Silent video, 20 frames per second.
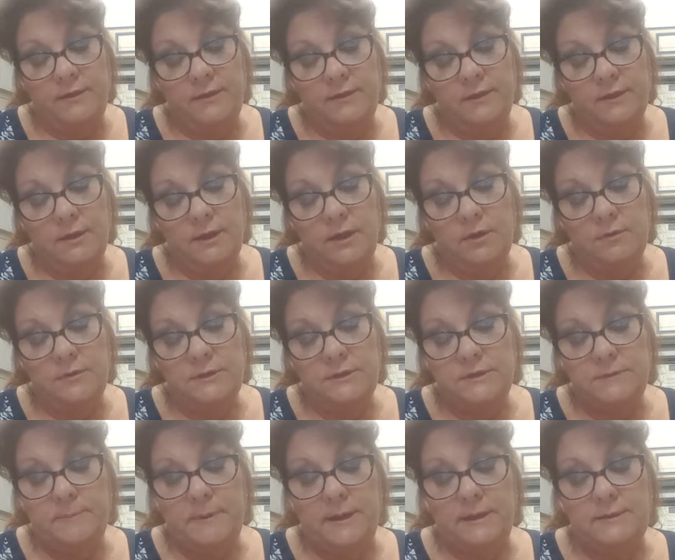that the
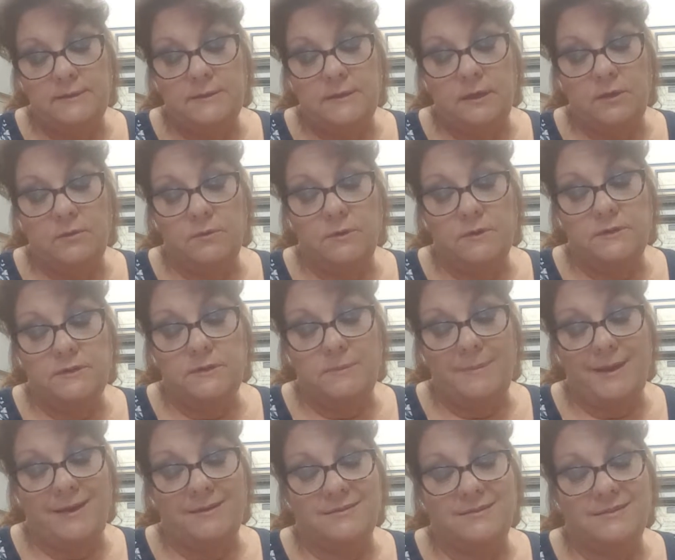lowest peso is
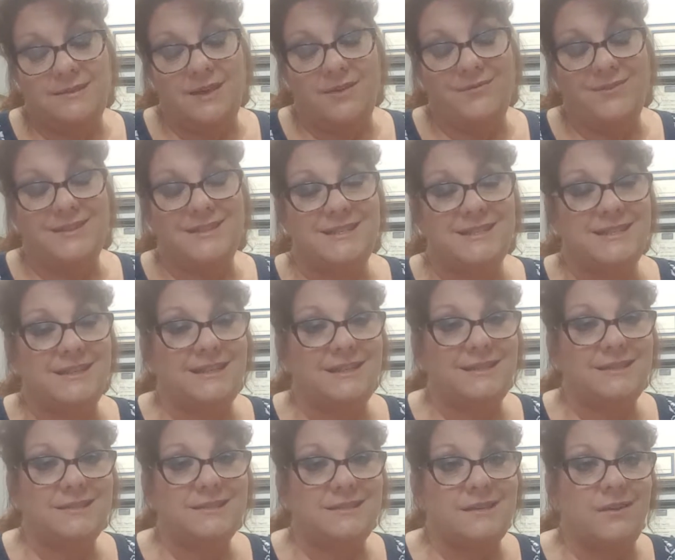about
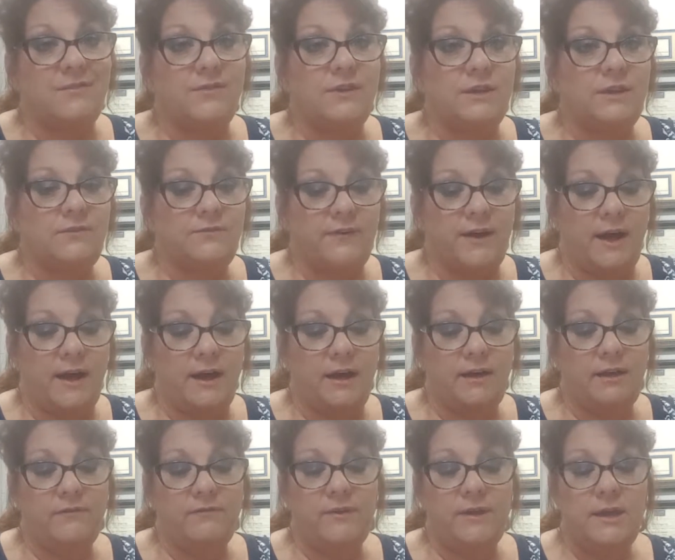
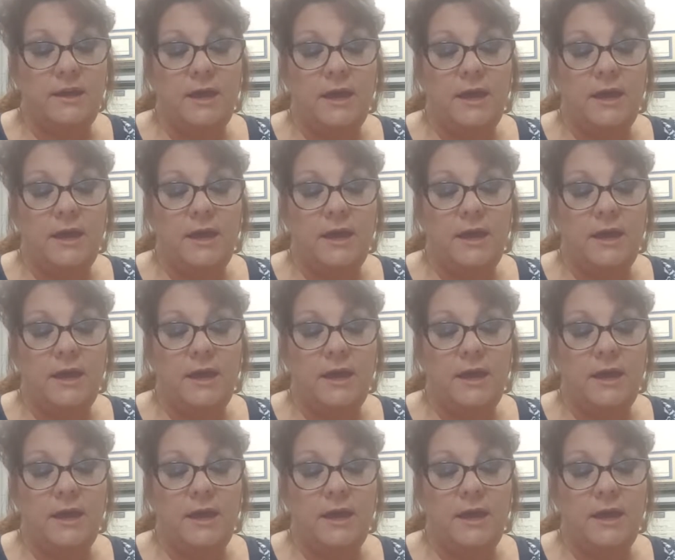1775